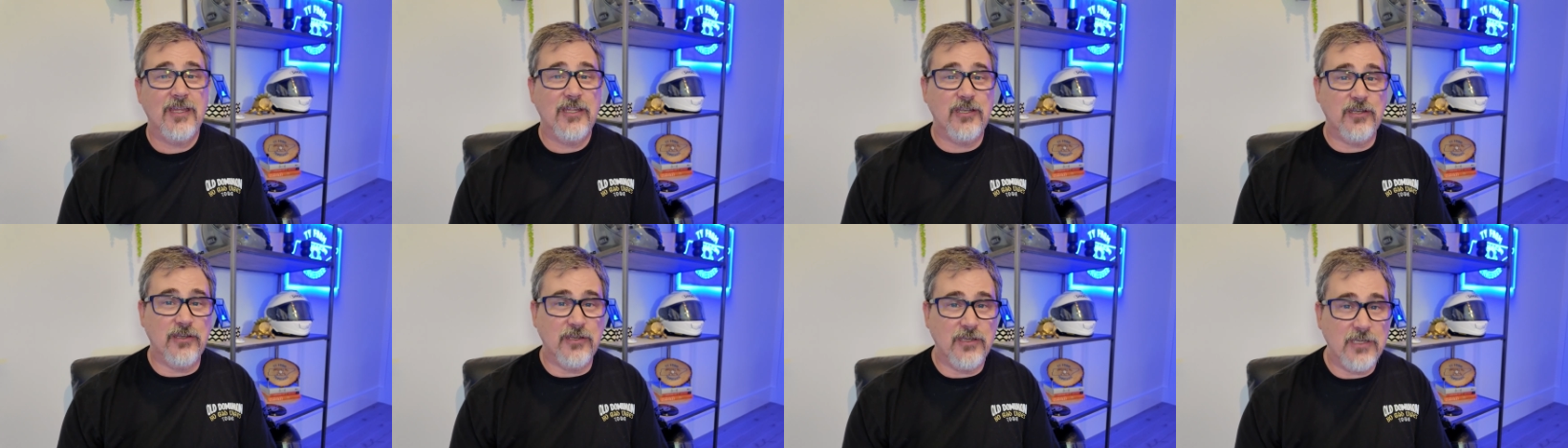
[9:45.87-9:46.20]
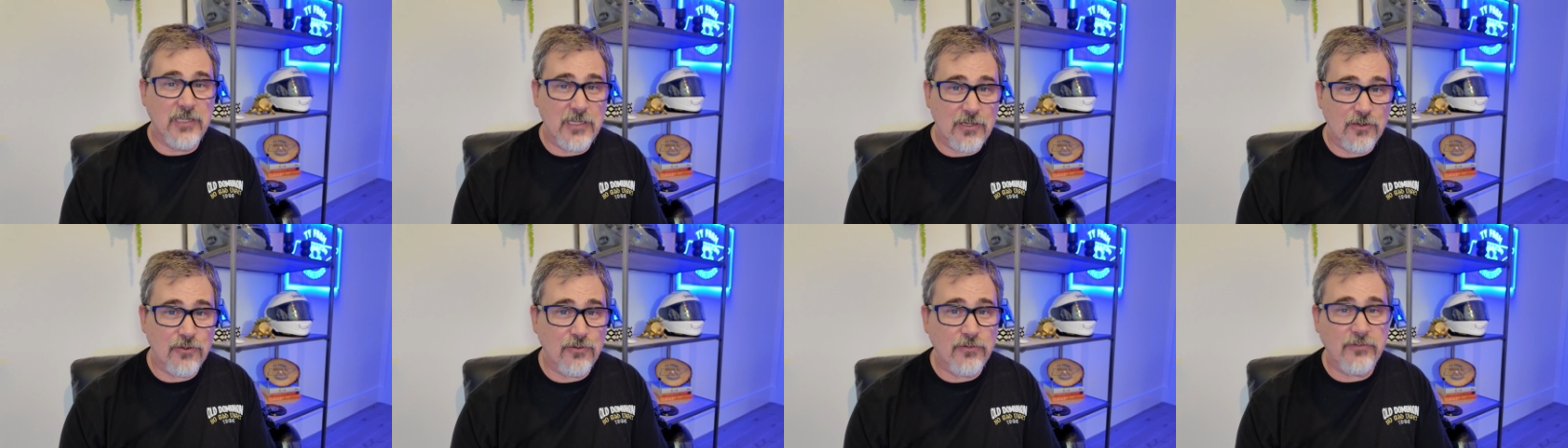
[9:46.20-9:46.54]

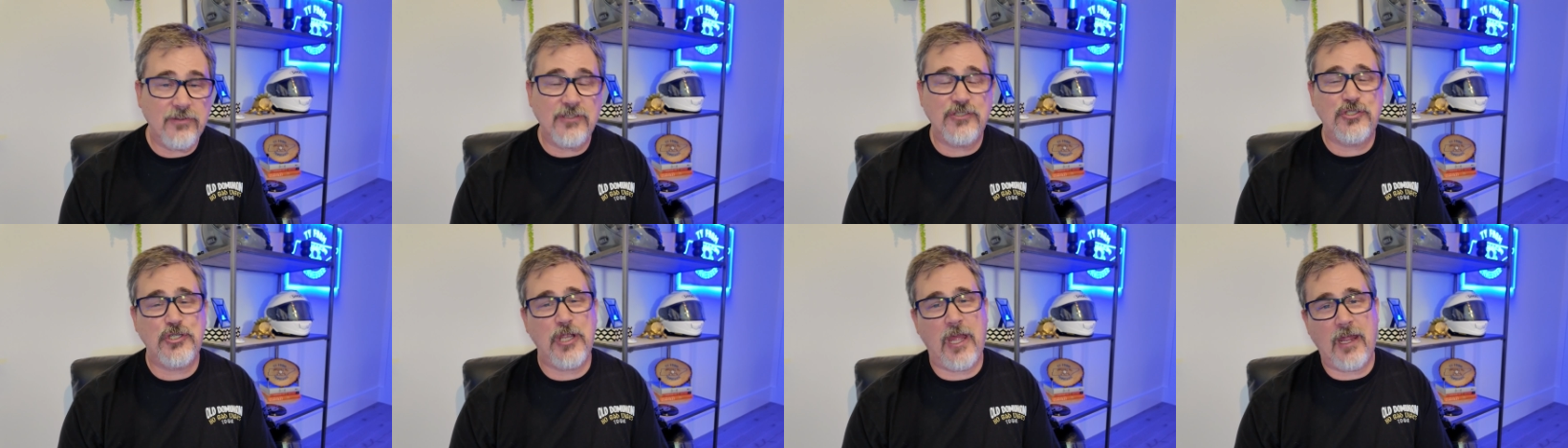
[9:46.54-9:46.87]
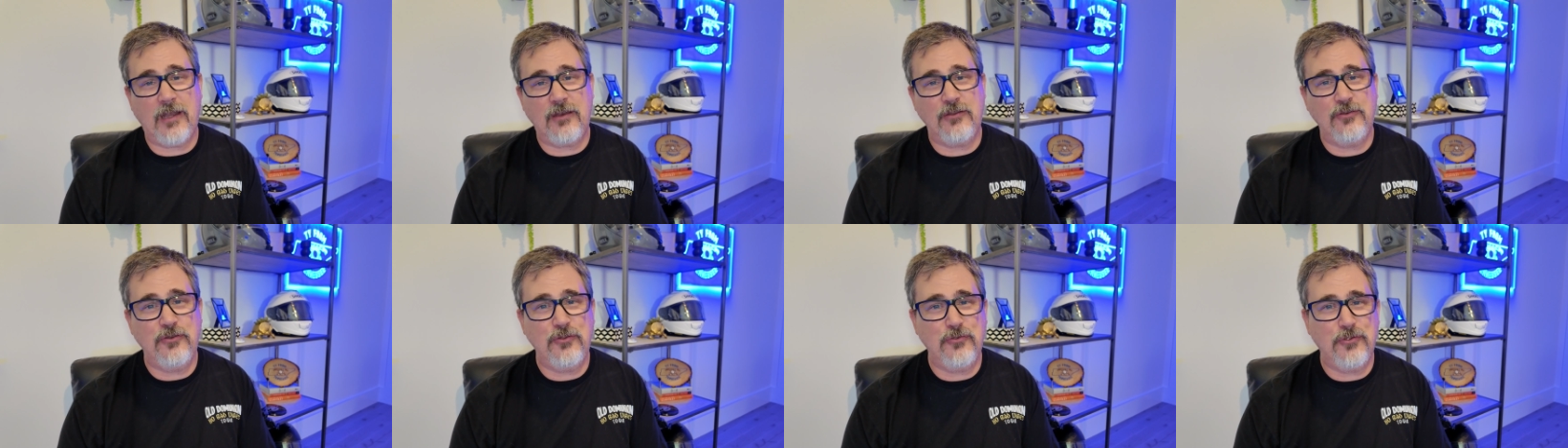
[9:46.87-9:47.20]
near the
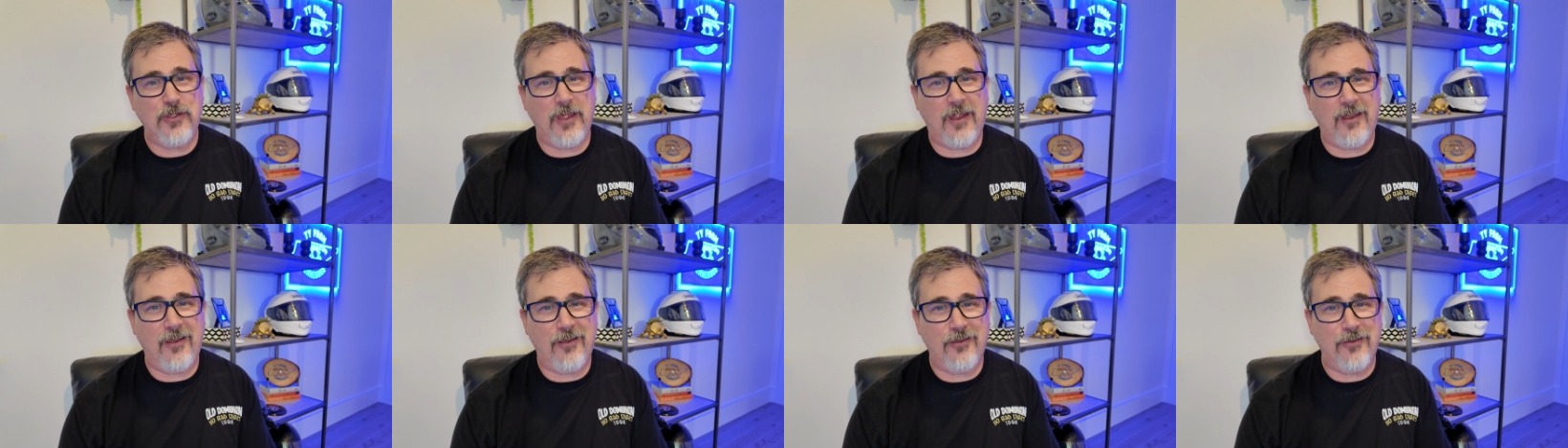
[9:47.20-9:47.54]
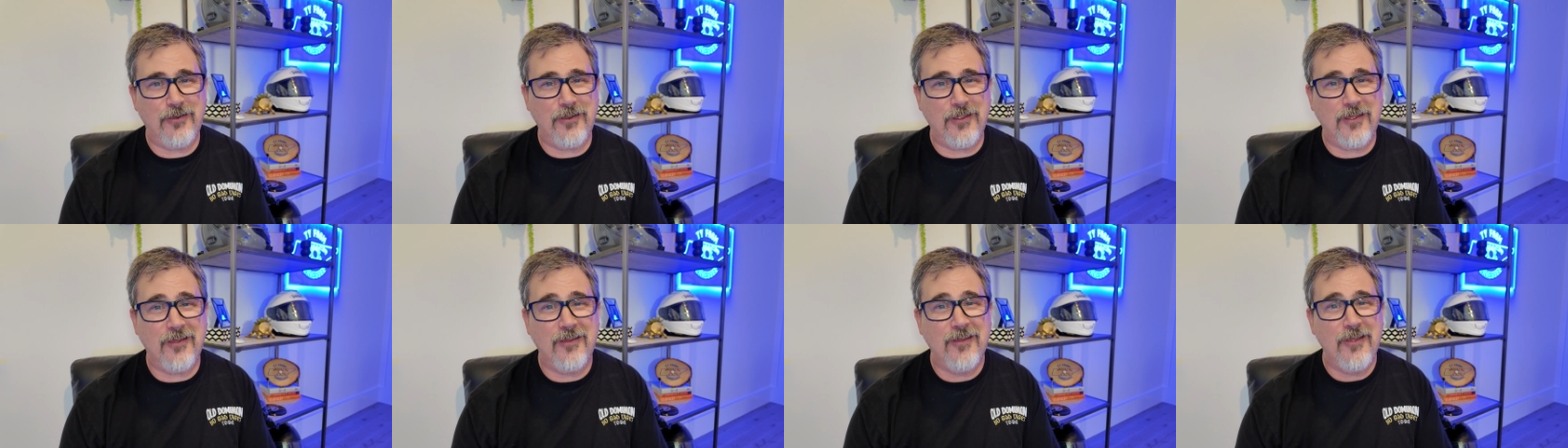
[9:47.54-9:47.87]
Chattanooga
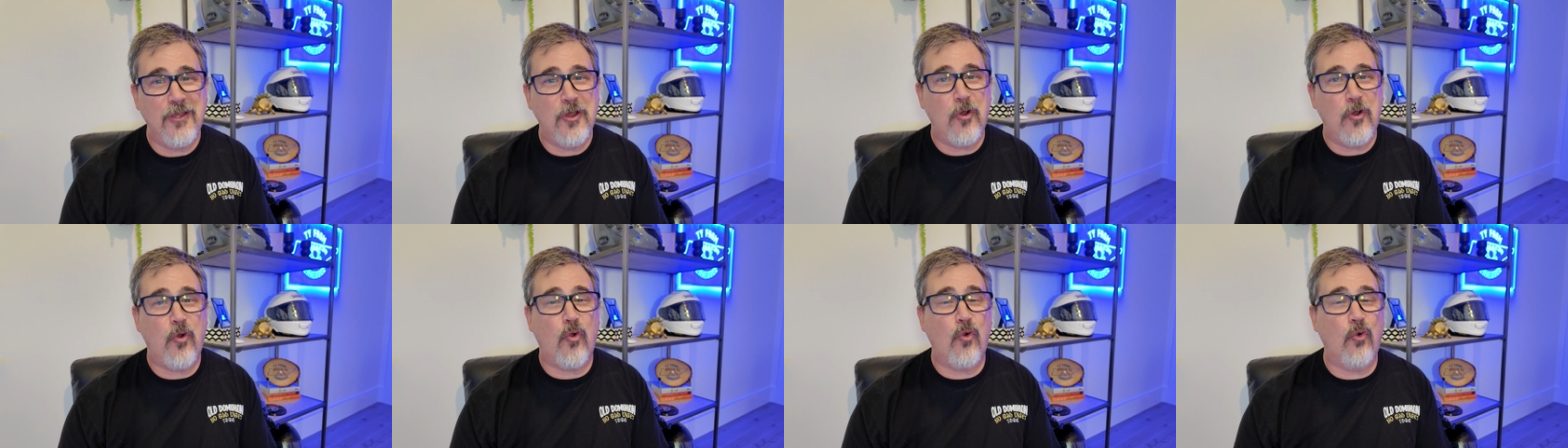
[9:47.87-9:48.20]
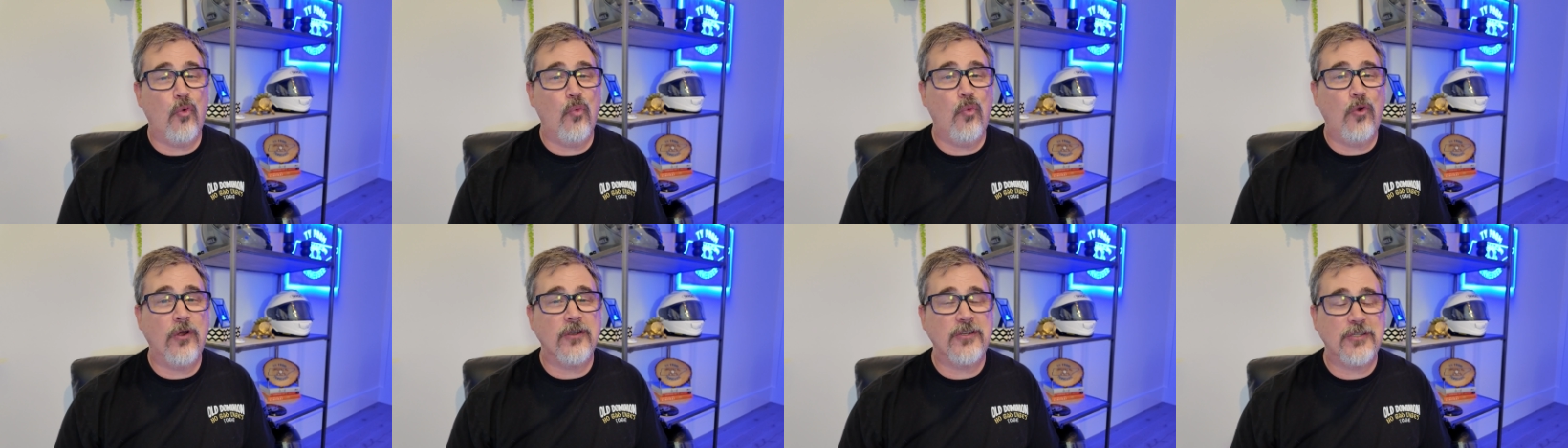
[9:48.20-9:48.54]
area, or
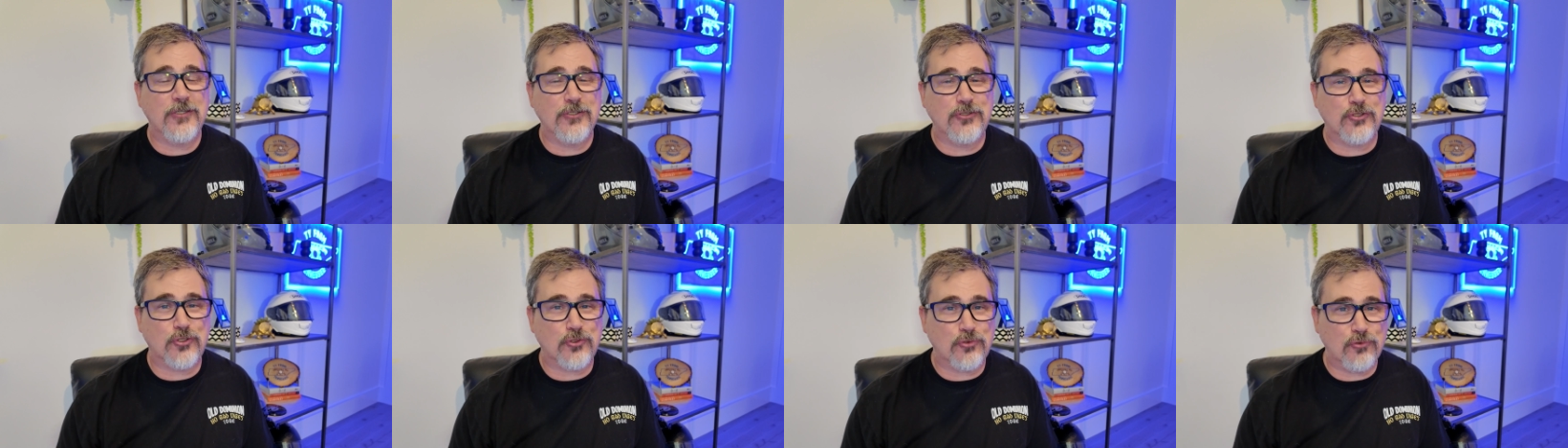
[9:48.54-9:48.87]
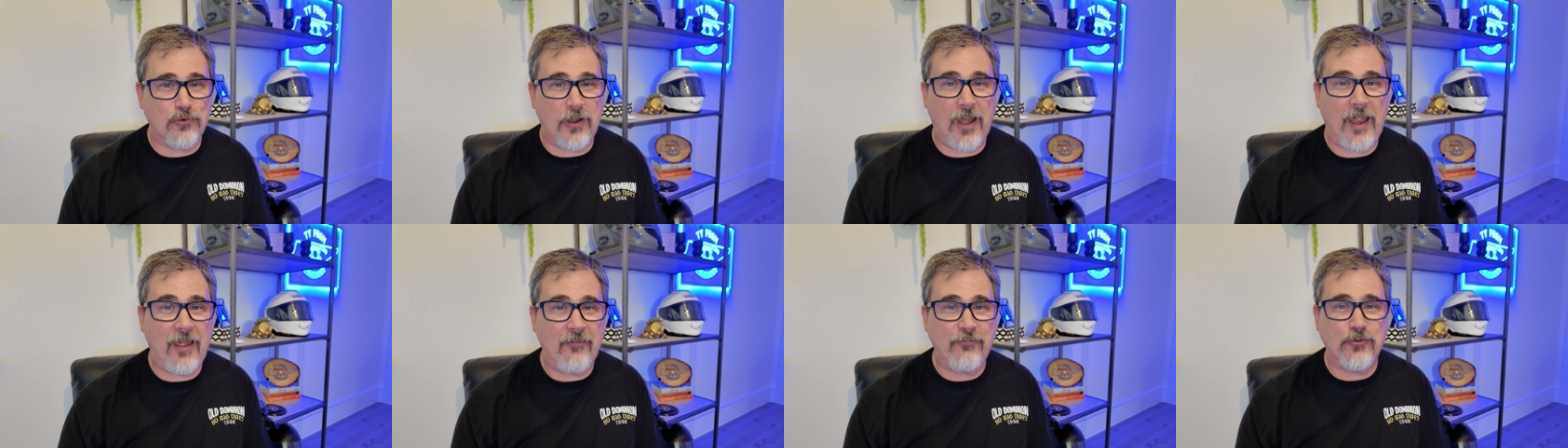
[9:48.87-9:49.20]
want to
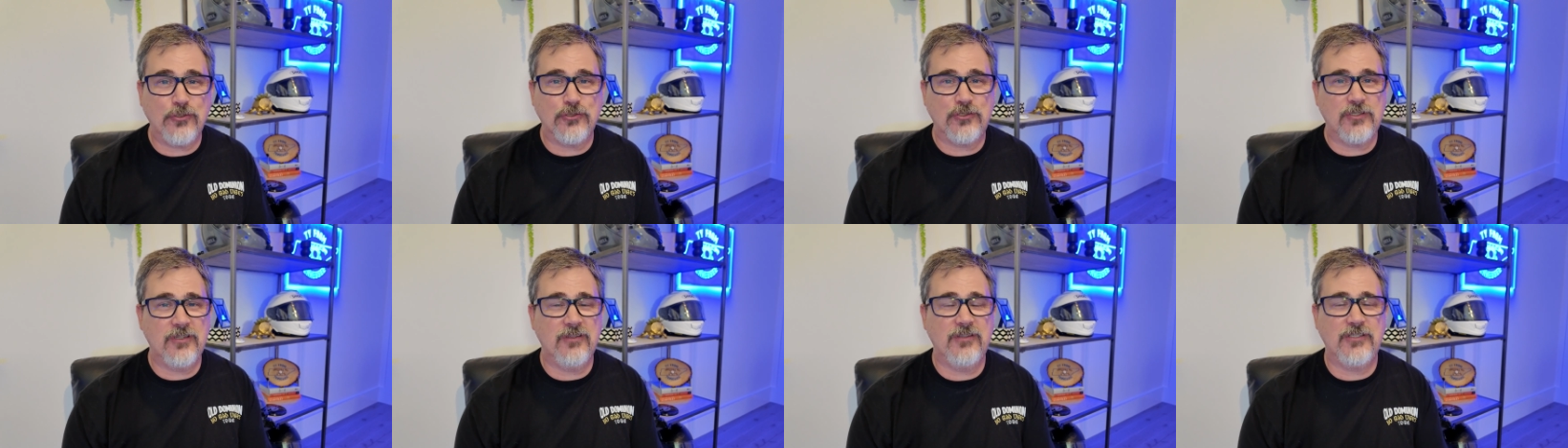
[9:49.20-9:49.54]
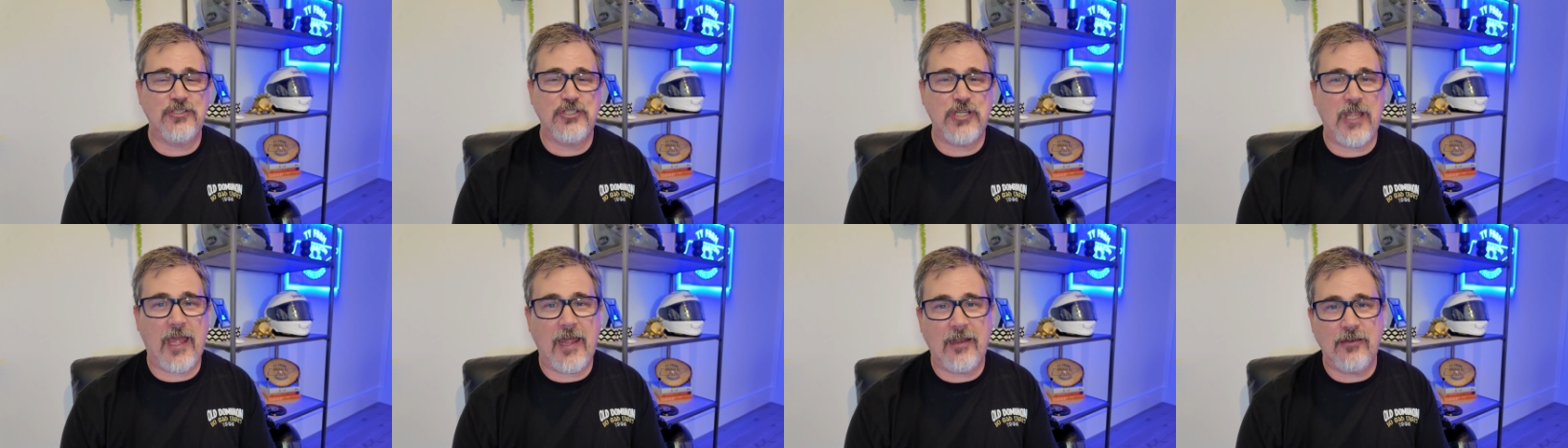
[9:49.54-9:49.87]
travel to the
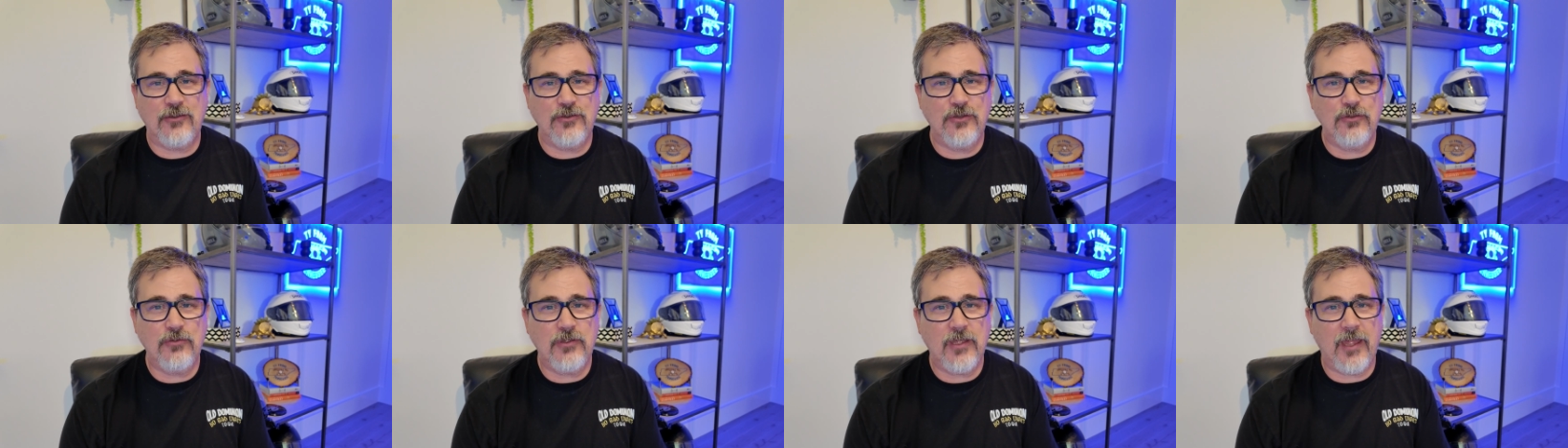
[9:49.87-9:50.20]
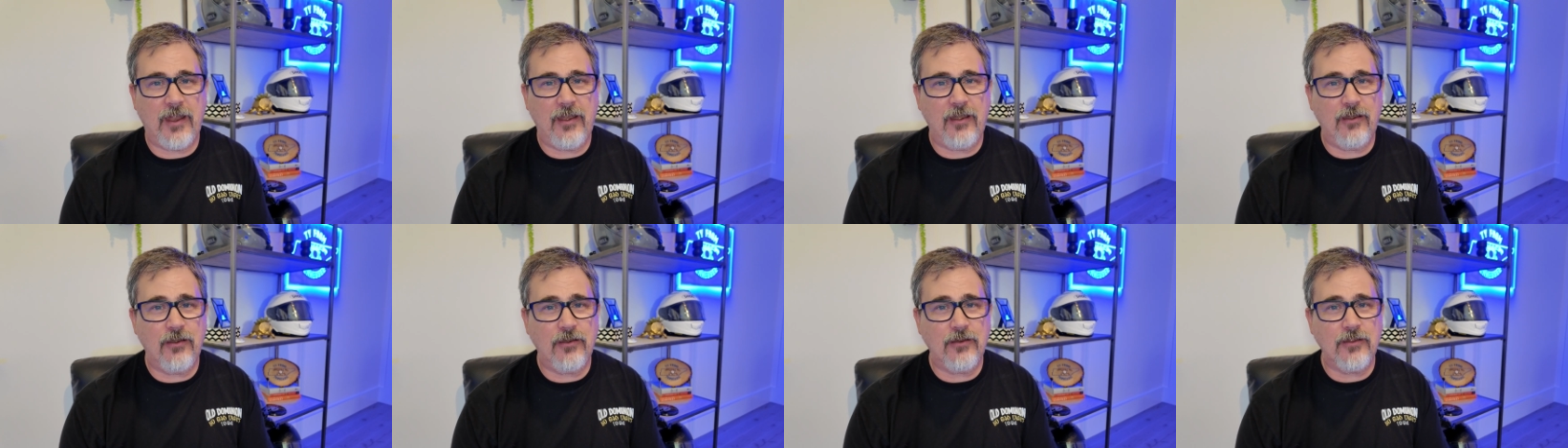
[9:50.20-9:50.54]
Chattanooga
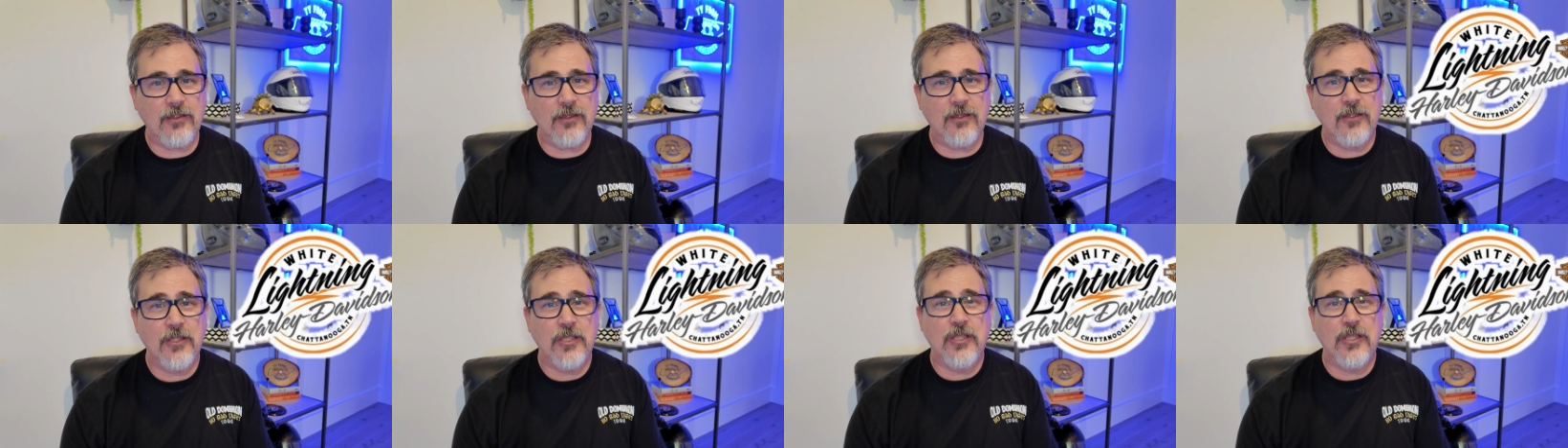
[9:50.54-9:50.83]
area,